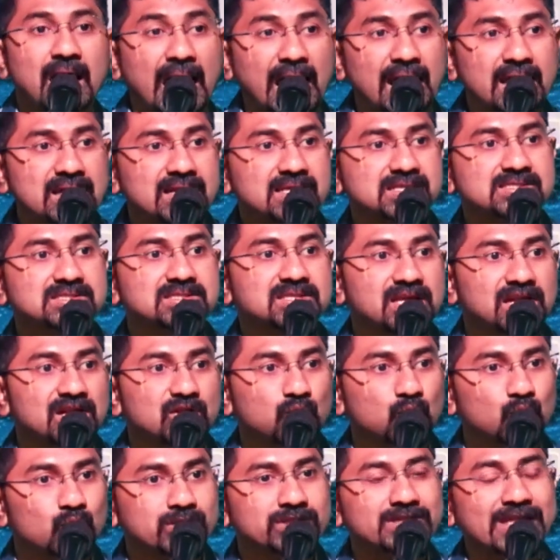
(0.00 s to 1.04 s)
Unless they
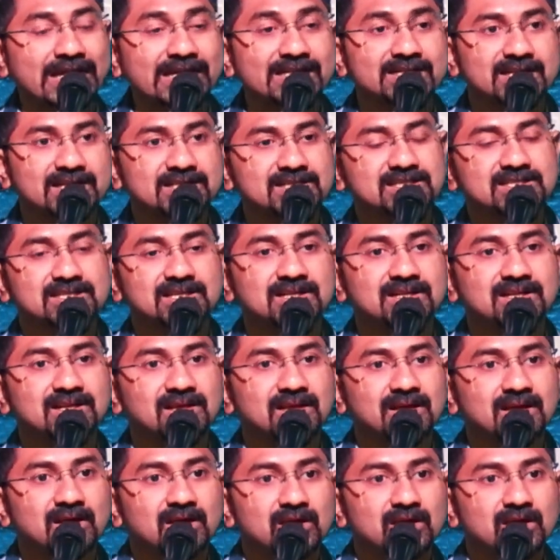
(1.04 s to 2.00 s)
took that decision,